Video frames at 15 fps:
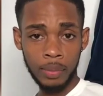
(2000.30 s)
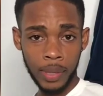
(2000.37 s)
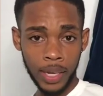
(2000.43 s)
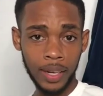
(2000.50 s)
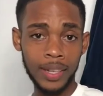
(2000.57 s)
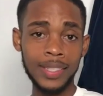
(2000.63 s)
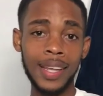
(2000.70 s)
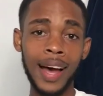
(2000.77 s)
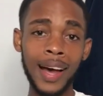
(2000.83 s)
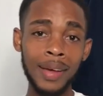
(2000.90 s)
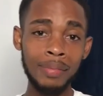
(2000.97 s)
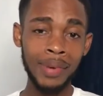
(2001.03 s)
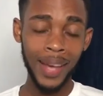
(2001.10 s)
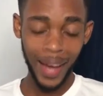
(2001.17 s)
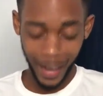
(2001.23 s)
because I
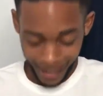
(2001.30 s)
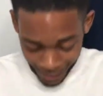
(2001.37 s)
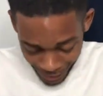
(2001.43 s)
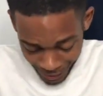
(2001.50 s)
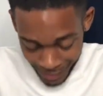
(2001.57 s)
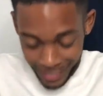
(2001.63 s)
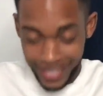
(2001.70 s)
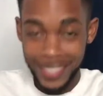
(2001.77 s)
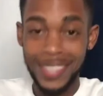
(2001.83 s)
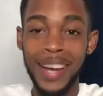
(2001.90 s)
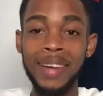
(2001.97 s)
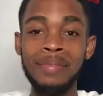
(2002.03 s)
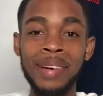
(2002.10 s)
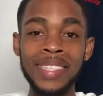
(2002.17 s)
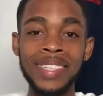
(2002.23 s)
mean I did the
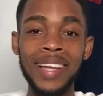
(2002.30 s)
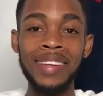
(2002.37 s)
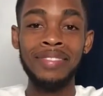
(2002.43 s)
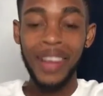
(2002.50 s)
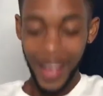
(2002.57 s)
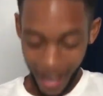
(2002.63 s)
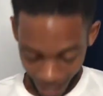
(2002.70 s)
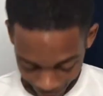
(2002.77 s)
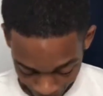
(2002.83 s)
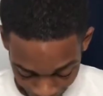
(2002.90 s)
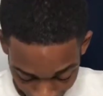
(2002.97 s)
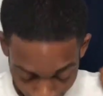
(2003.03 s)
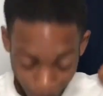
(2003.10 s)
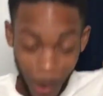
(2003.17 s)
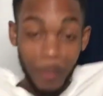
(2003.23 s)
design myself and I'm
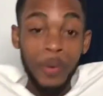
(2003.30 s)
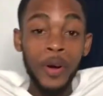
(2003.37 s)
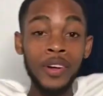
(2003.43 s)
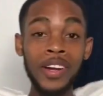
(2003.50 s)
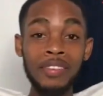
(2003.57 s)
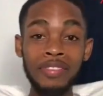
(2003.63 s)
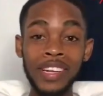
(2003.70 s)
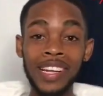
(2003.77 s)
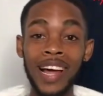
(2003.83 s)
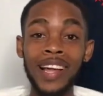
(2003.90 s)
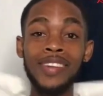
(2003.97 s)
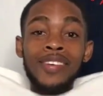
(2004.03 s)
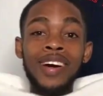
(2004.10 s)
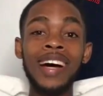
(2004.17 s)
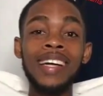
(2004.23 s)
super proud of it.
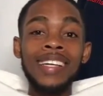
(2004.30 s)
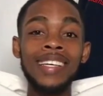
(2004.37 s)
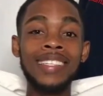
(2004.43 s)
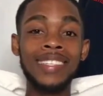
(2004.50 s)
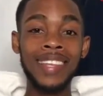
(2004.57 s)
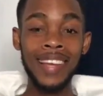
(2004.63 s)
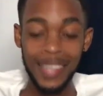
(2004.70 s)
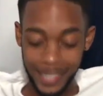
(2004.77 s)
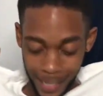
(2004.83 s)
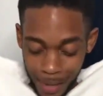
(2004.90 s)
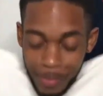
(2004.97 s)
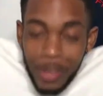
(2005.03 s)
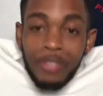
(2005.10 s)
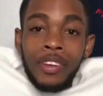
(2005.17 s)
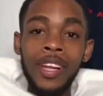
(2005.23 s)
Like look at this. Tell
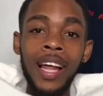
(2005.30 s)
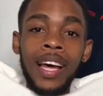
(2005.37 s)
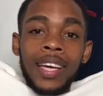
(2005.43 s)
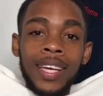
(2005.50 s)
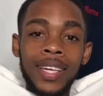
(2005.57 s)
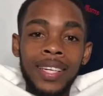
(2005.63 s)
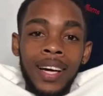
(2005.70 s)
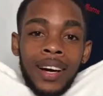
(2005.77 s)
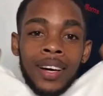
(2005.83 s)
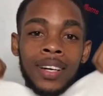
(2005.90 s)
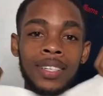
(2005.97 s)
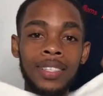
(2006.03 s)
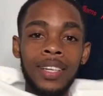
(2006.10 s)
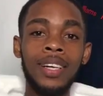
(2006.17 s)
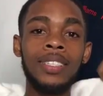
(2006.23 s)
me if you like it. I'm
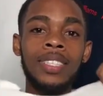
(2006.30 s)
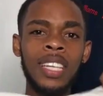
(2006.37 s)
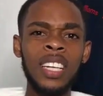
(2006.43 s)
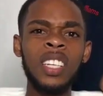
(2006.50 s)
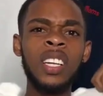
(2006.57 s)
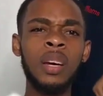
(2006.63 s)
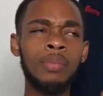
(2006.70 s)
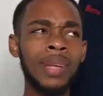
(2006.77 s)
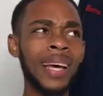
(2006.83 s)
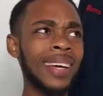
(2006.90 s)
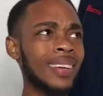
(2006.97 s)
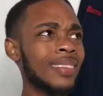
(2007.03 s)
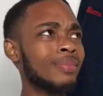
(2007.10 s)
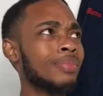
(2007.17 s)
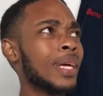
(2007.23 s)
gonna start selling them
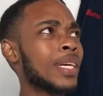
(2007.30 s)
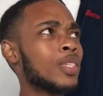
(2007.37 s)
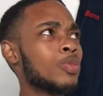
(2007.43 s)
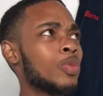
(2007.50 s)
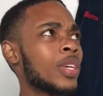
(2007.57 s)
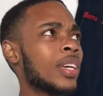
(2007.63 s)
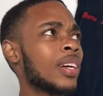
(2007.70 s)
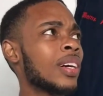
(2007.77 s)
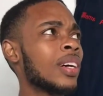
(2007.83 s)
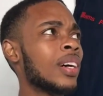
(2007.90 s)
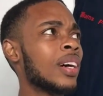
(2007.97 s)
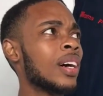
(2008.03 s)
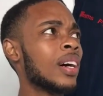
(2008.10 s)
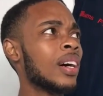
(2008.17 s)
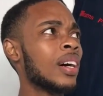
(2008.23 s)
like next week.
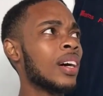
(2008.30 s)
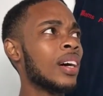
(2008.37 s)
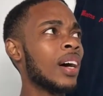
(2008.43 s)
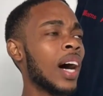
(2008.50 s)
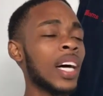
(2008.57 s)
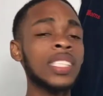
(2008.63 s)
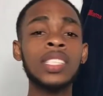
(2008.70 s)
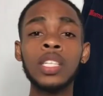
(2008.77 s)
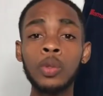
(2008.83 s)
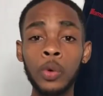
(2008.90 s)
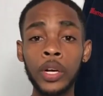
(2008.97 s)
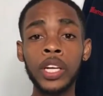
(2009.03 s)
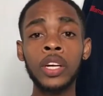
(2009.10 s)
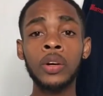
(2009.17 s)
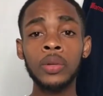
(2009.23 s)
I still
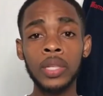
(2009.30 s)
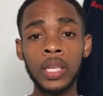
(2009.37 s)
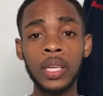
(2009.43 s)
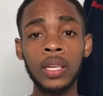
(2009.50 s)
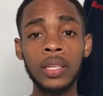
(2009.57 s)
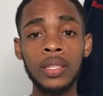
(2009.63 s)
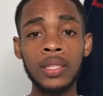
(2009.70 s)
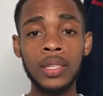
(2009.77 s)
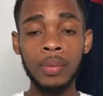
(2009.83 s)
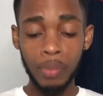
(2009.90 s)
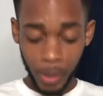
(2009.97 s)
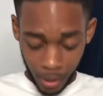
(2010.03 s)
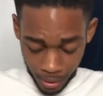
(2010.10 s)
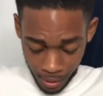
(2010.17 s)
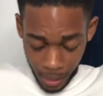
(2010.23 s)
working out the kinks.
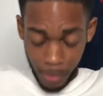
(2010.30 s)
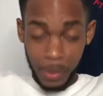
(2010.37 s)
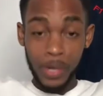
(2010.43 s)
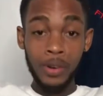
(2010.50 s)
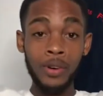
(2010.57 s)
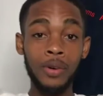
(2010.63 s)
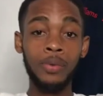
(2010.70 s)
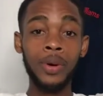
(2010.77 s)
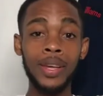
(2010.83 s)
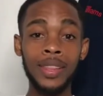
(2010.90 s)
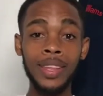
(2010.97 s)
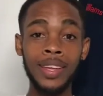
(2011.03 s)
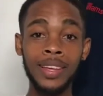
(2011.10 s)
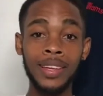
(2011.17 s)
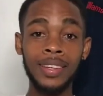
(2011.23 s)
But let me know what you
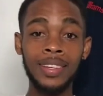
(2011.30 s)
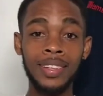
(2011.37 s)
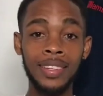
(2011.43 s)
think.